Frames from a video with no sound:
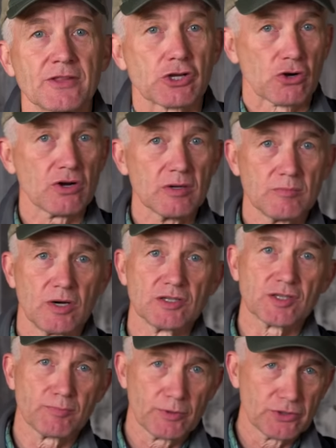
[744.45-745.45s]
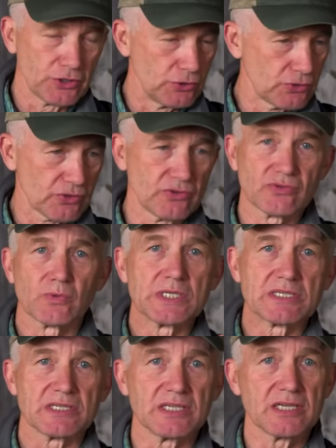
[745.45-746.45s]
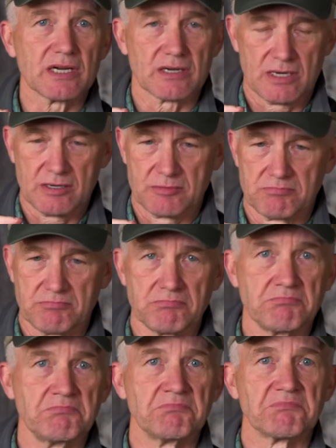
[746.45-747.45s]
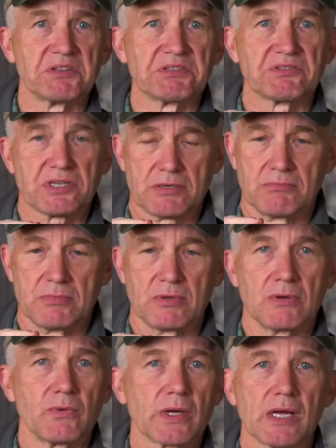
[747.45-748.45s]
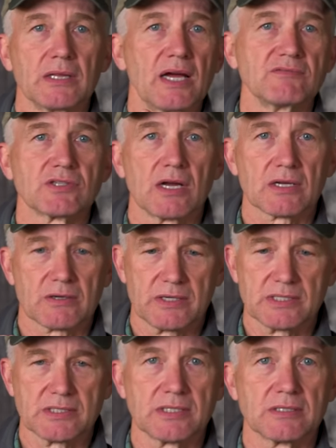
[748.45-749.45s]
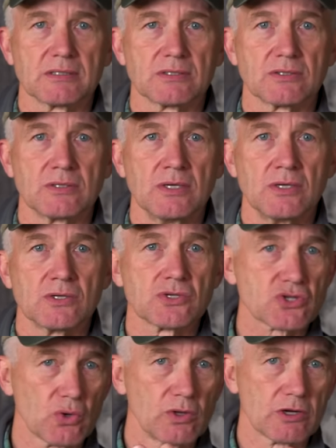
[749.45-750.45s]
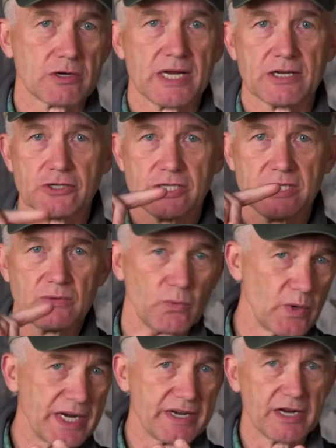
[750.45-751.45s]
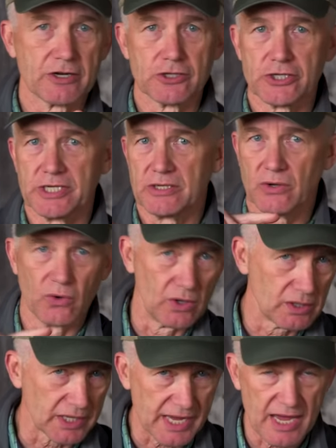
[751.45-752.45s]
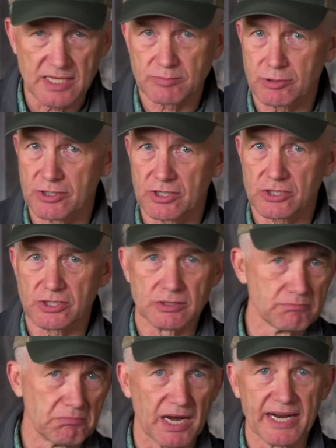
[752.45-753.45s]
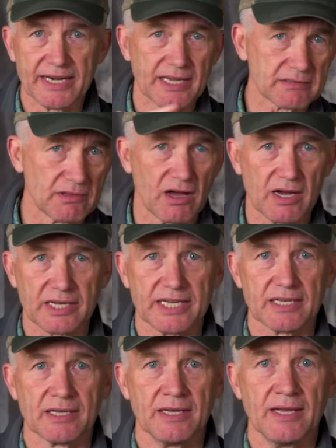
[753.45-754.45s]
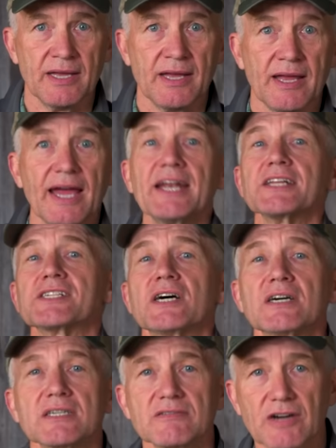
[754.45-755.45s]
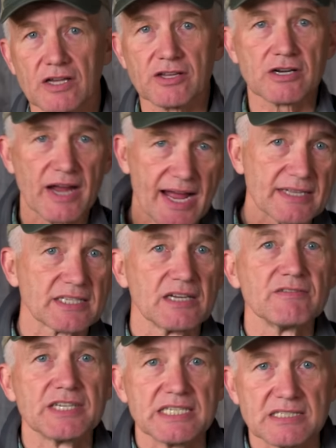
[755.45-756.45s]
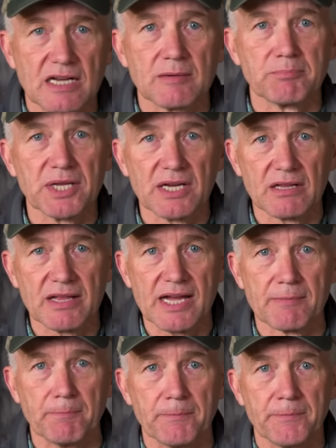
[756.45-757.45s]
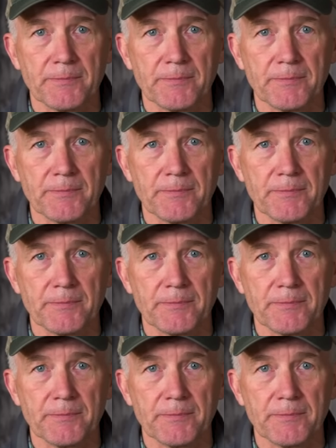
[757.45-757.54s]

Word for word: The current multiple uses we see are, let's see, we got livestock grazing, solar energy, wind energy, oil and gas production, mining, logging, and a ton of other activities on BLM.